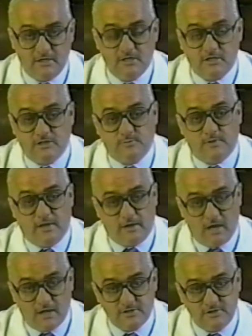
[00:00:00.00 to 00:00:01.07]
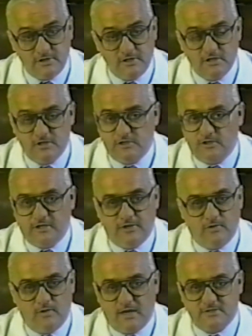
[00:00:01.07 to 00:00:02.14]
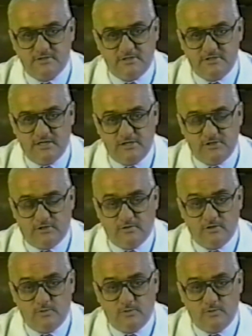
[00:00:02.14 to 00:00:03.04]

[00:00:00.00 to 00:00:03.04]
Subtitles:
Because without oxygen, you get no oxidization.